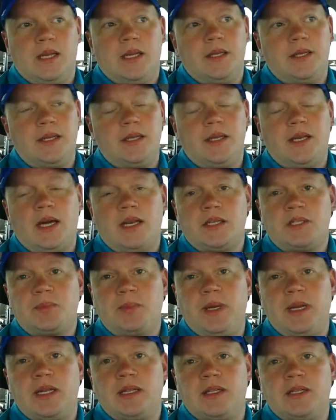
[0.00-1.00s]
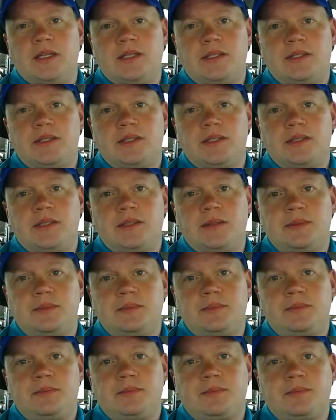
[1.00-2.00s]
Did not expect this,
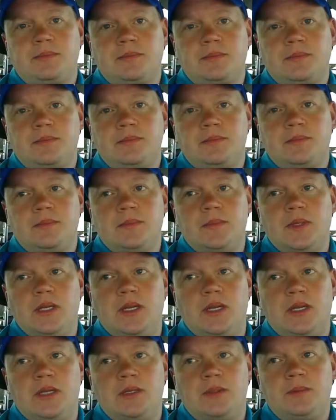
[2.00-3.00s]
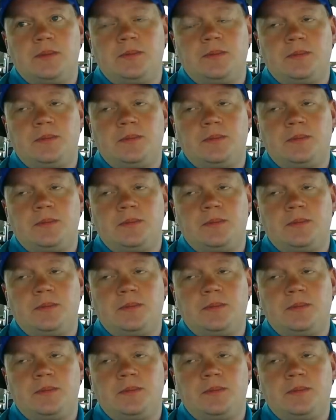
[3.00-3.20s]
you know.